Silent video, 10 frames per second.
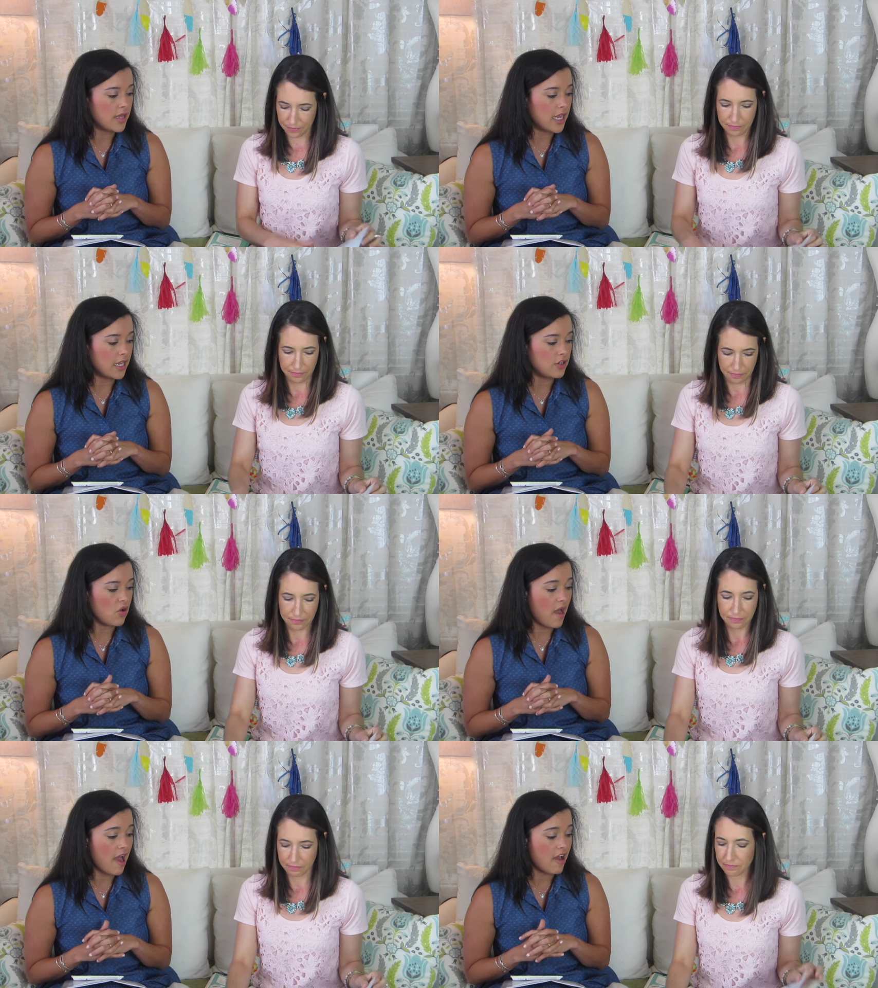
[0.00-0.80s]
Speaker 1: And you'll
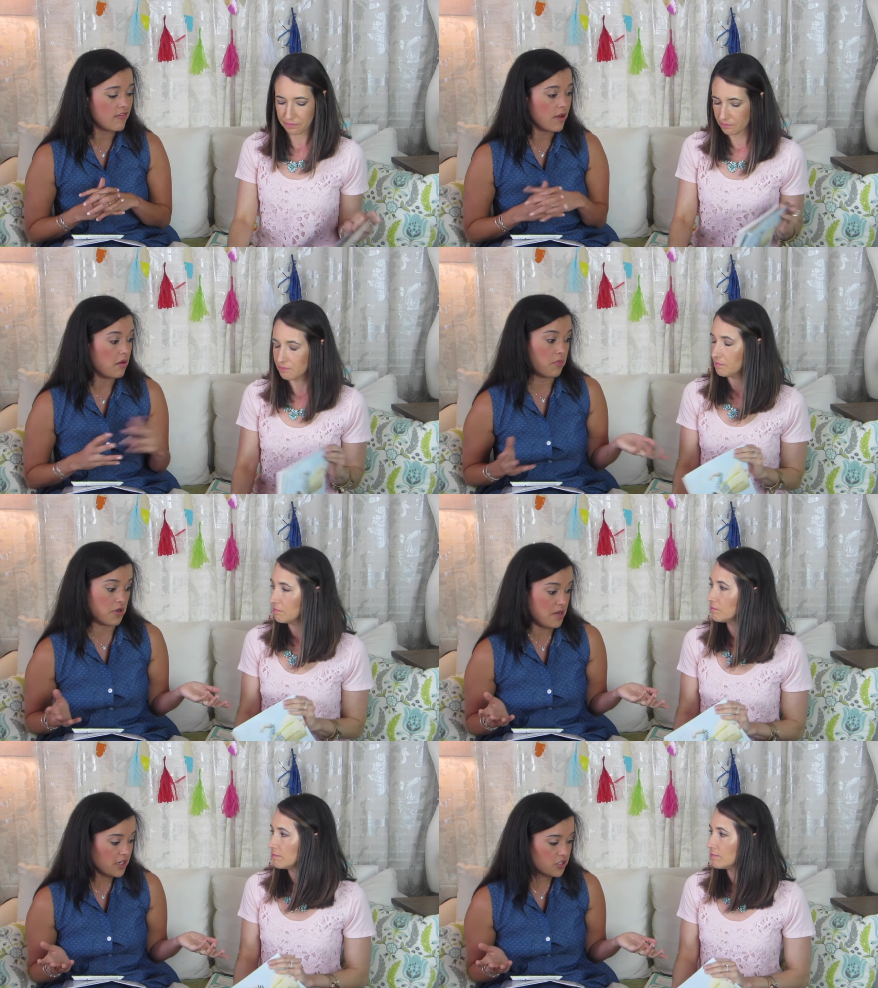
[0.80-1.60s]
have
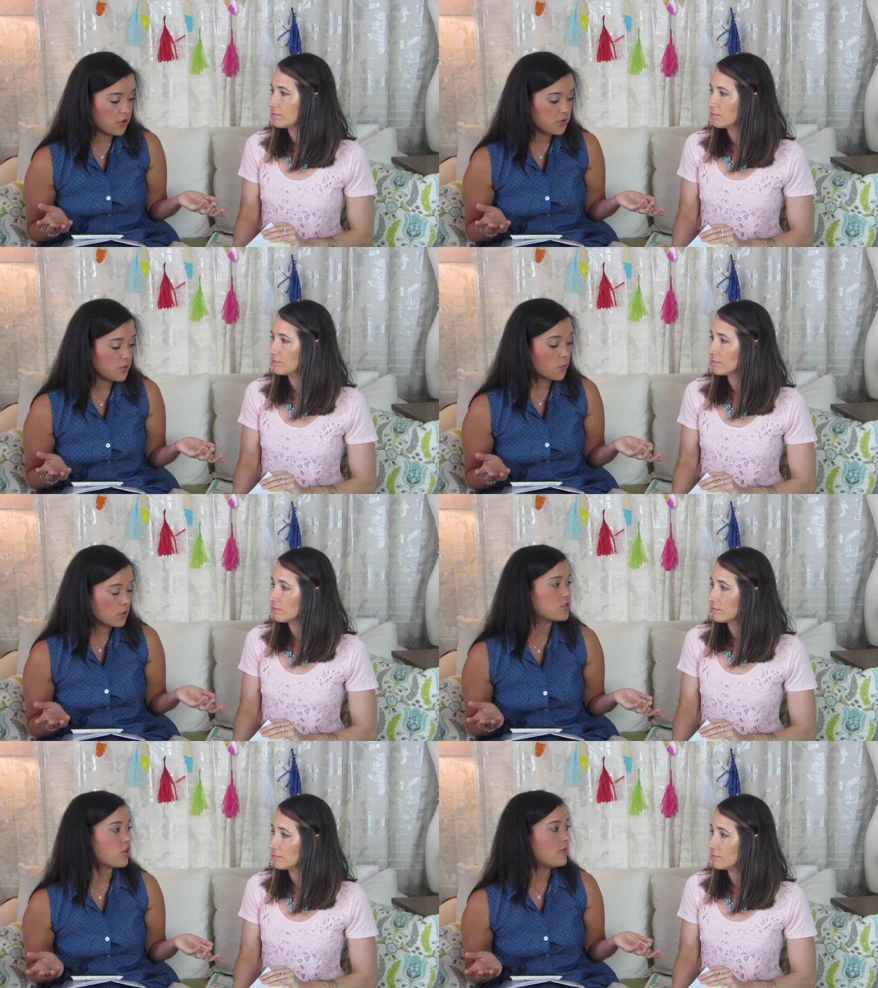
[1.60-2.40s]
pretty much a whole new
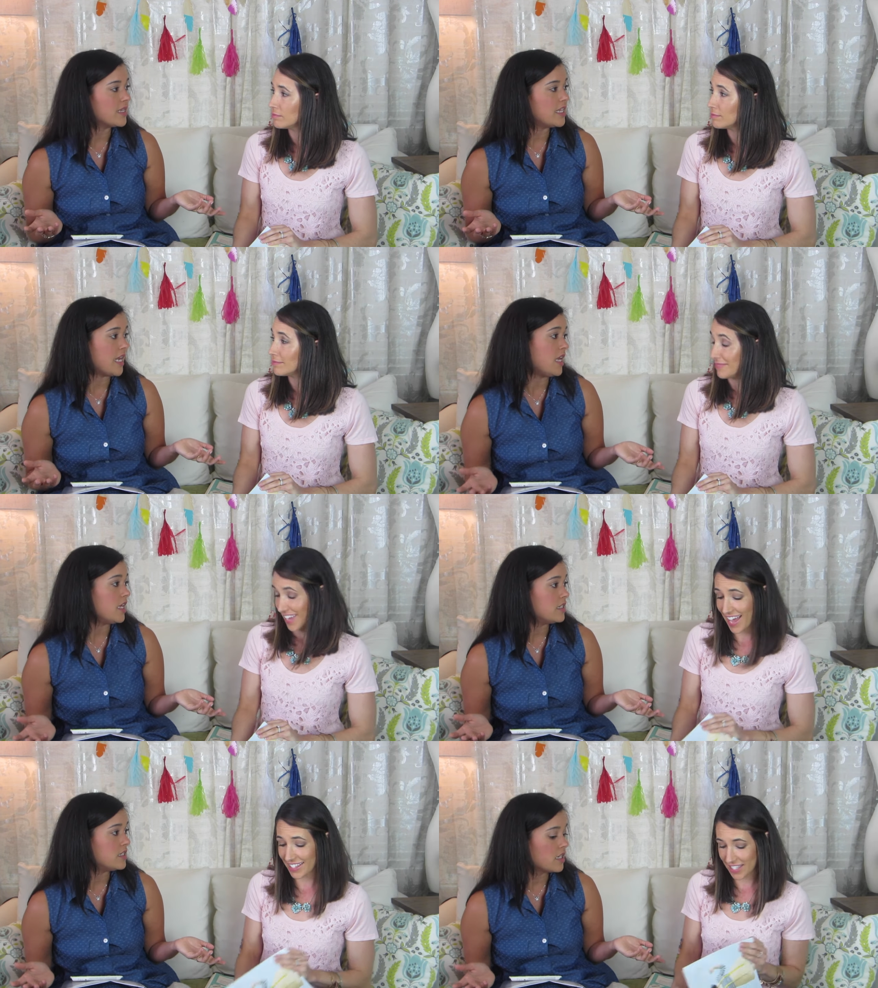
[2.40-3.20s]
wardrobe at the
Speaker 2: end.
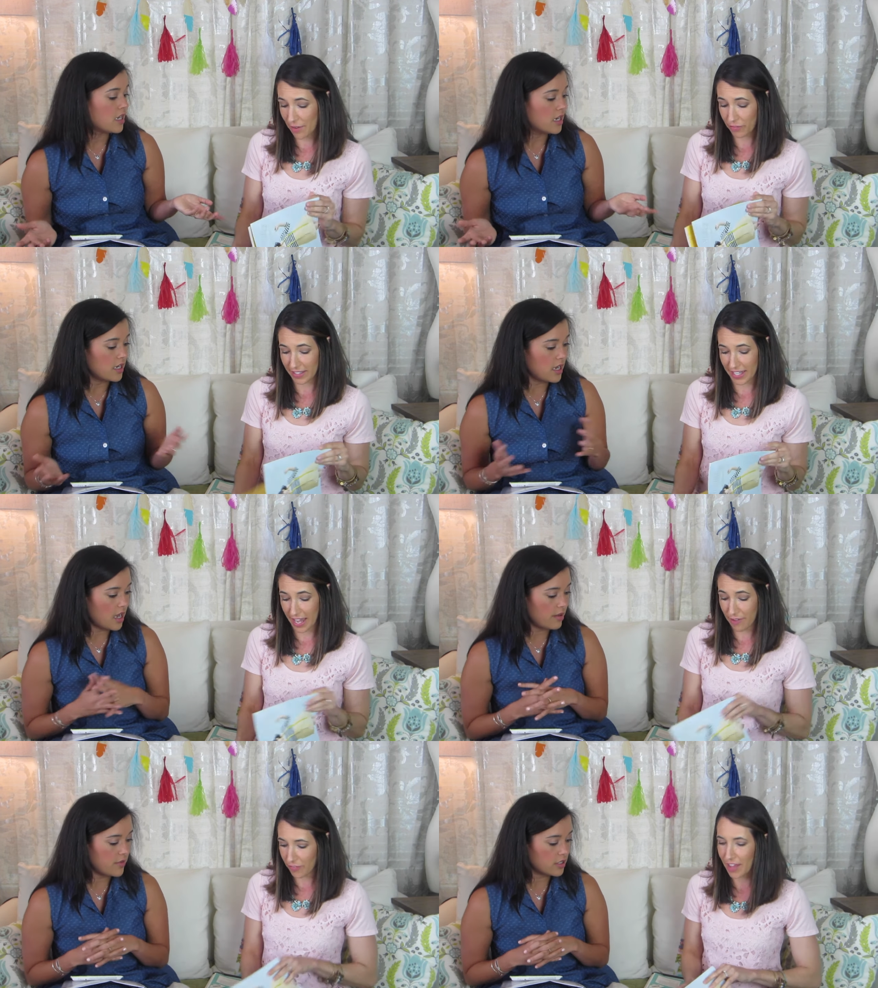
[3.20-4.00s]
Yes, definitely.
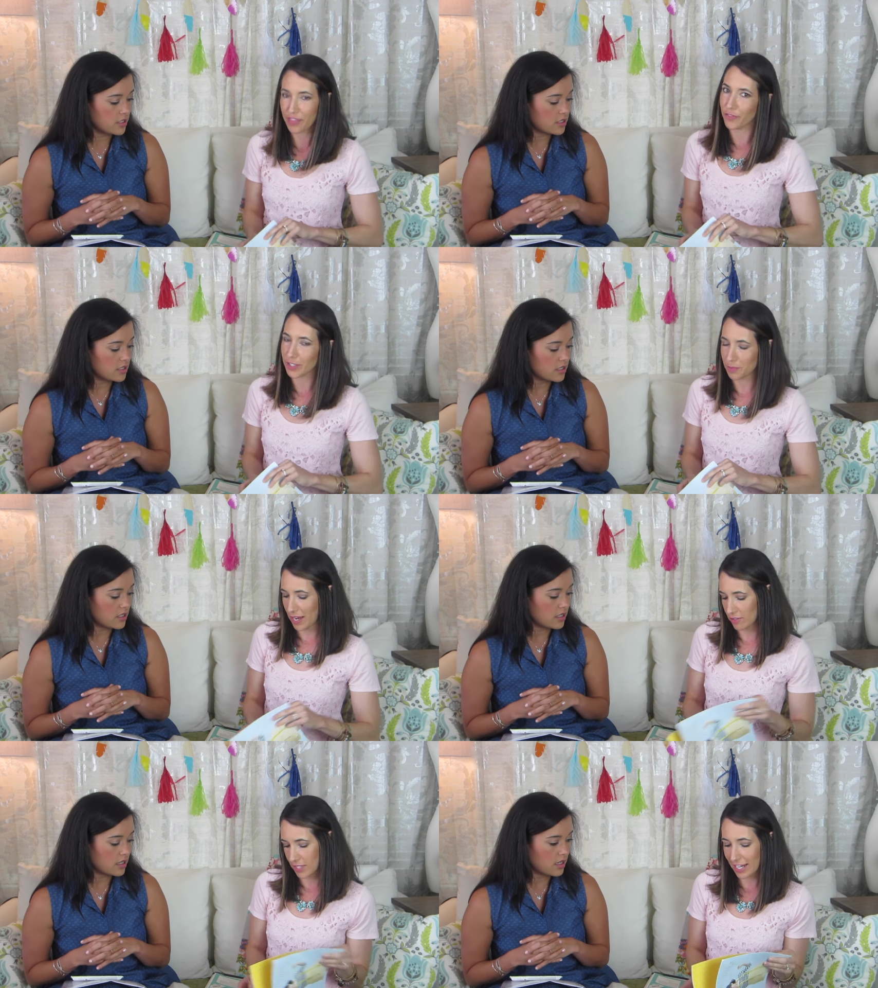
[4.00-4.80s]
I forgot the first
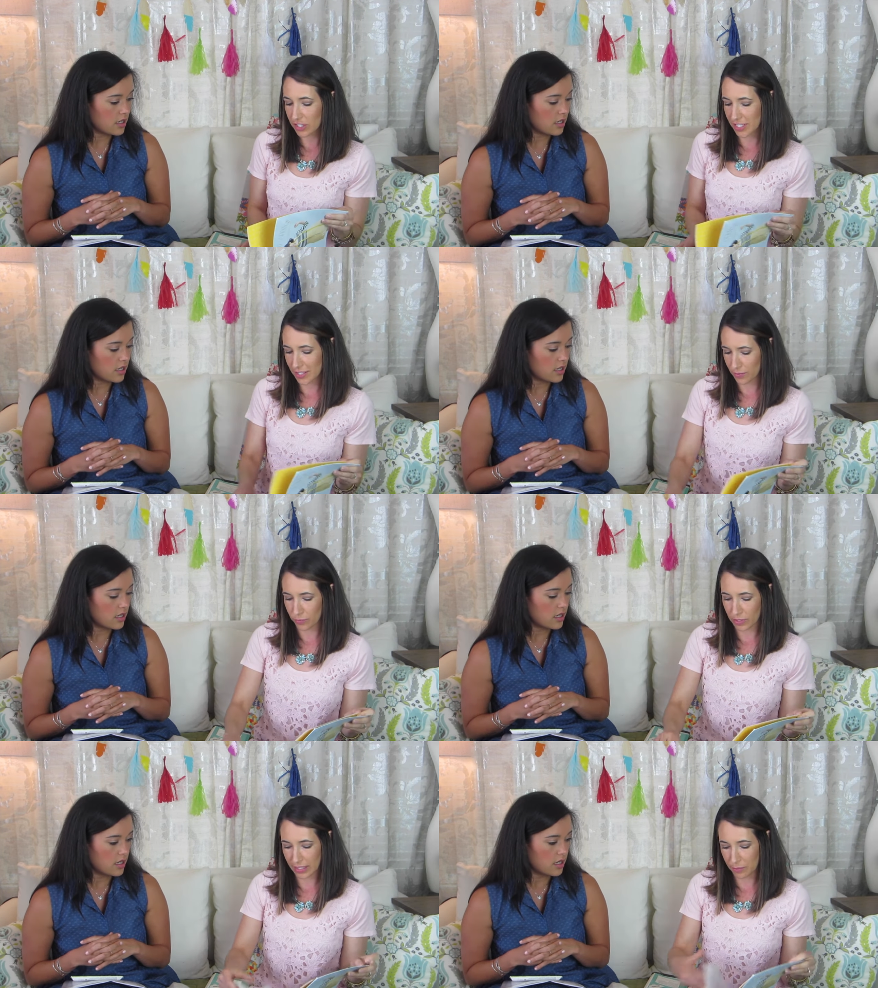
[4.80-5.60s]
pattern was actually this
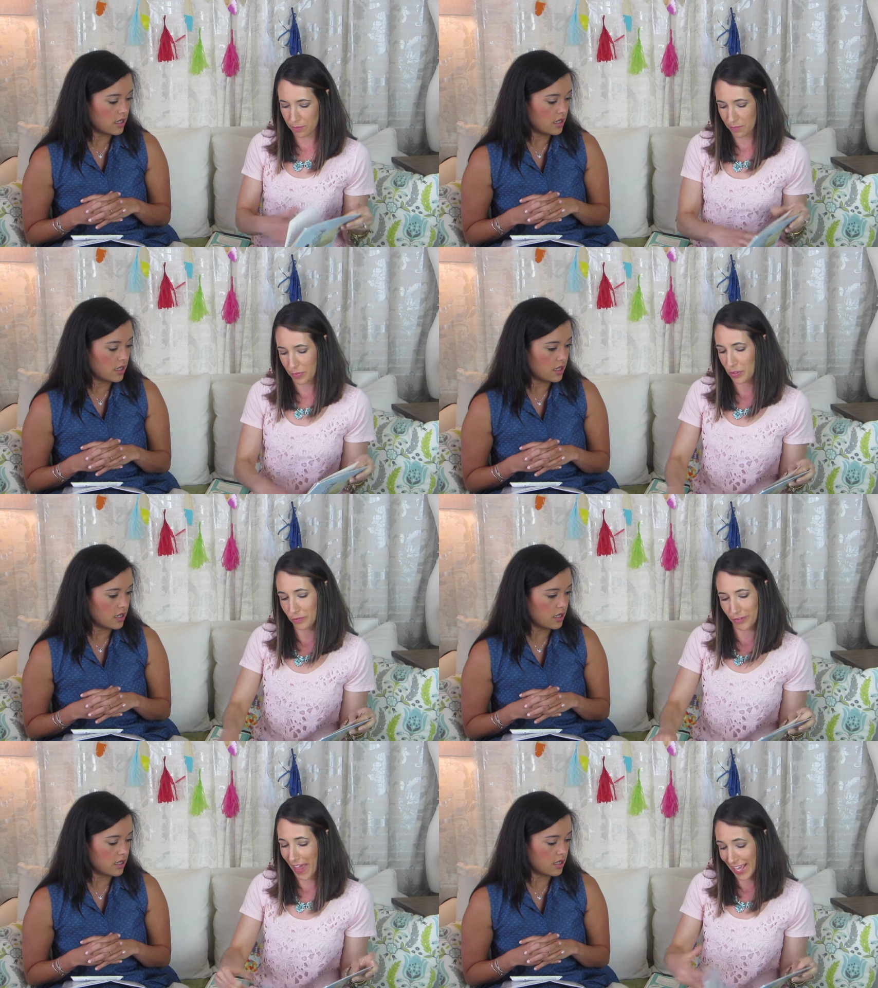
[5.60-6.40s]
really
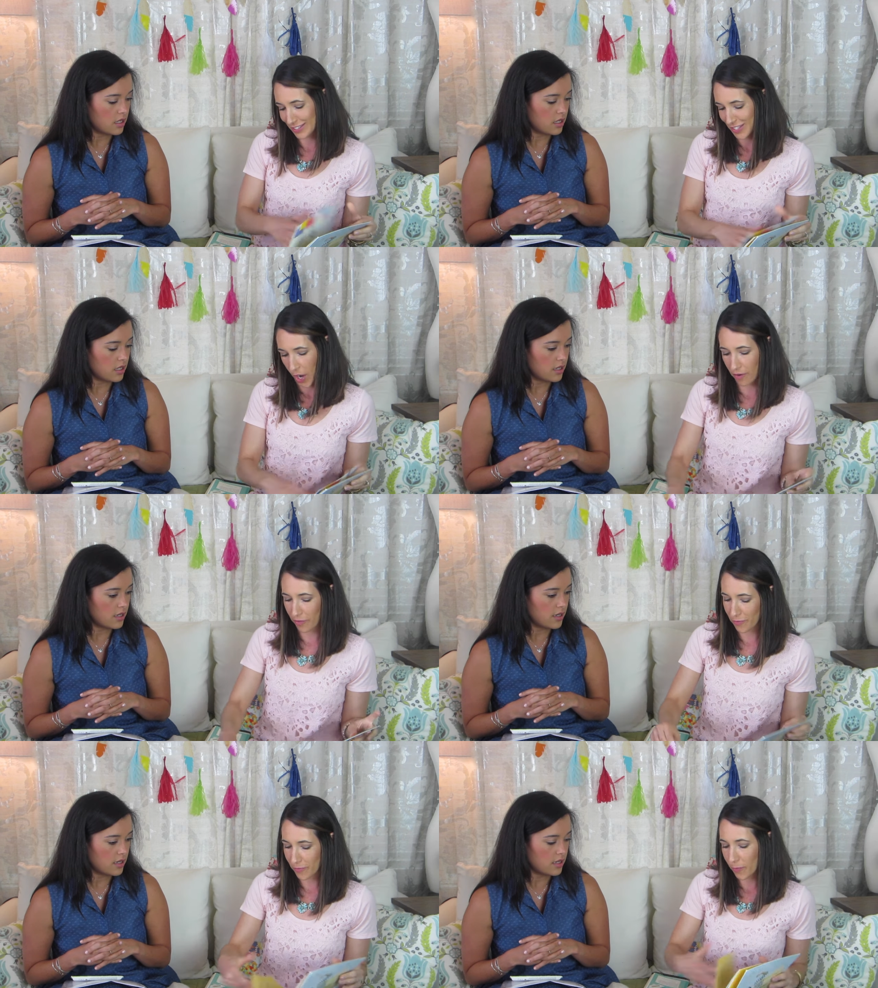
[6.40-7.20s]
beautiful headscarf.
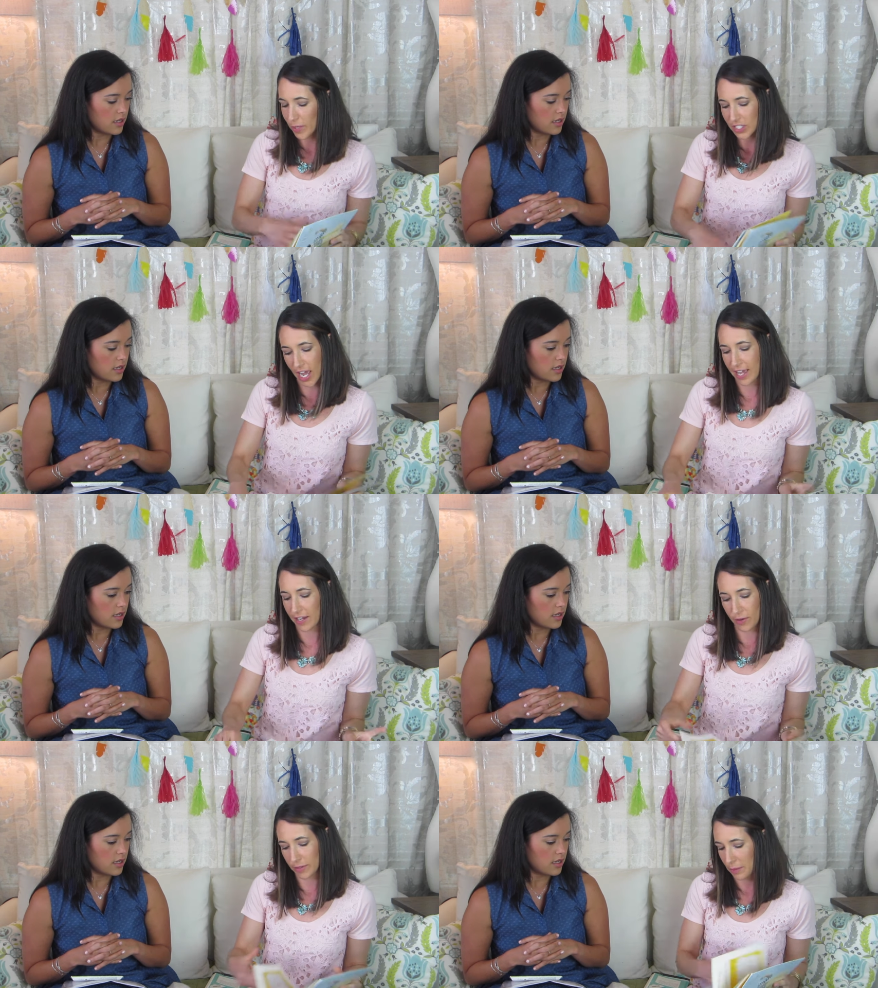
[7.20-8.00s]
I wish I could
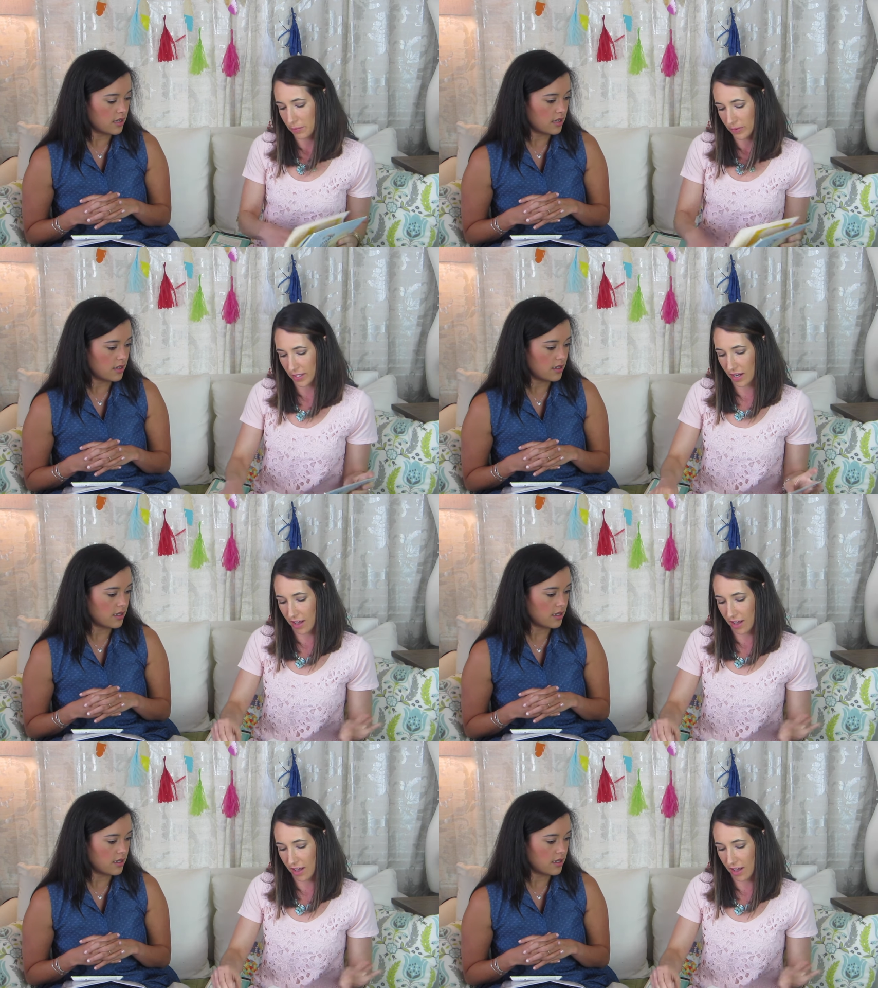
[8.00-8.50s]
only pull it